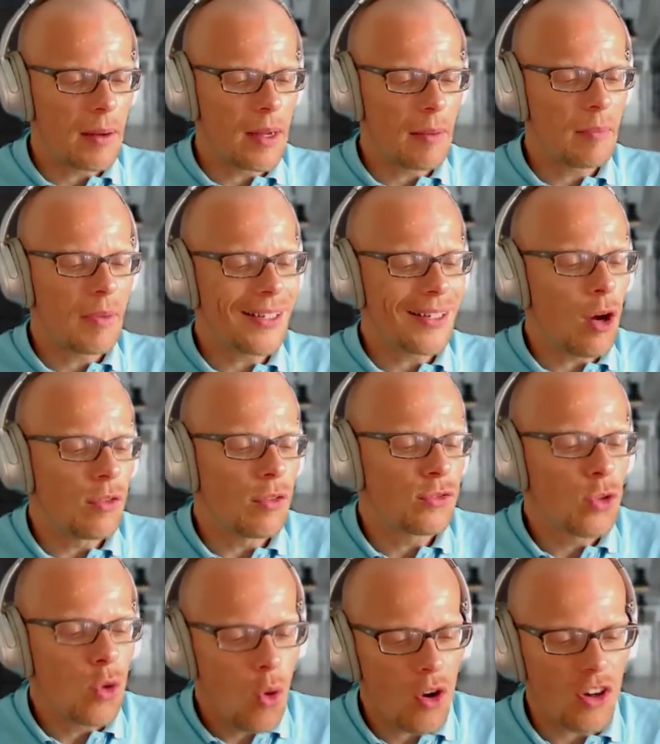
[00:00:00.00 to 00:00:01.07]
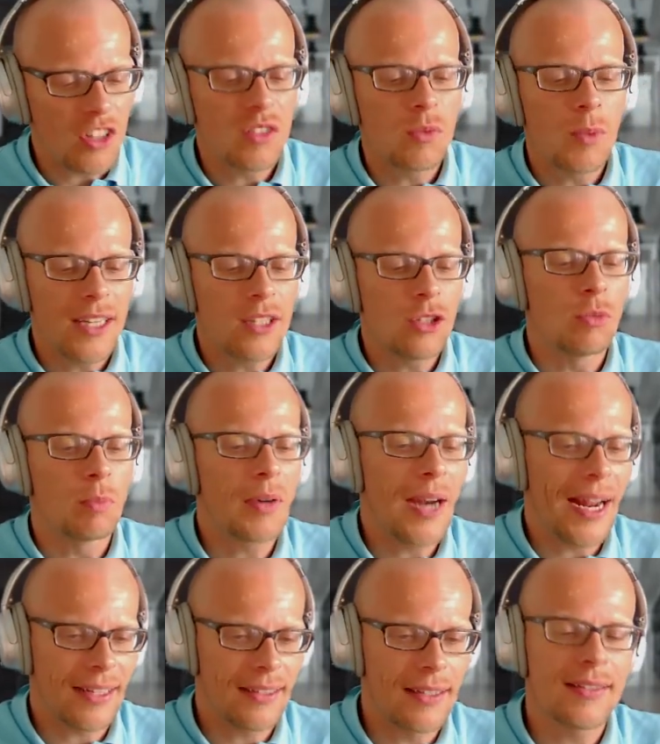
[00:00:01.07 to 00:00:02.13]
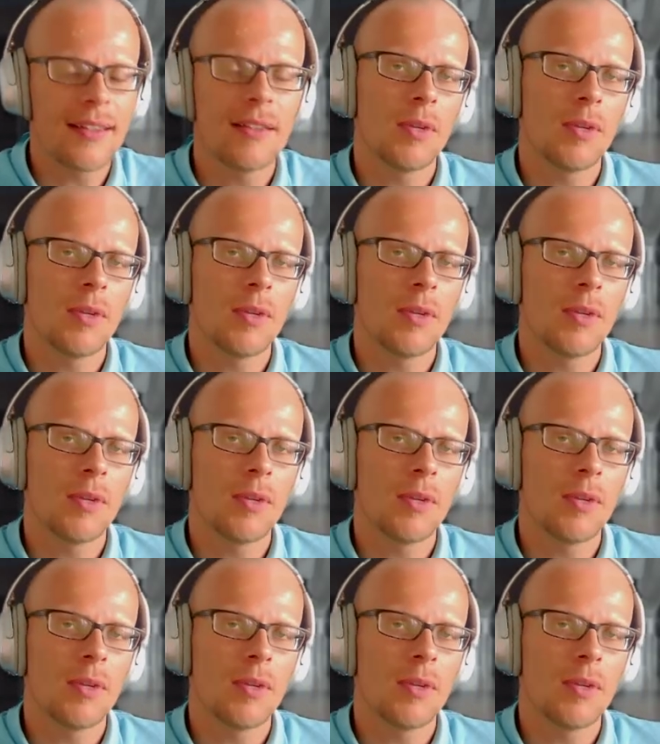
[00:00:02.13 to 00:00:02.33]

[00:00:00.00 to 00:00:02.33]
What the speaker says: But of course, when you practice and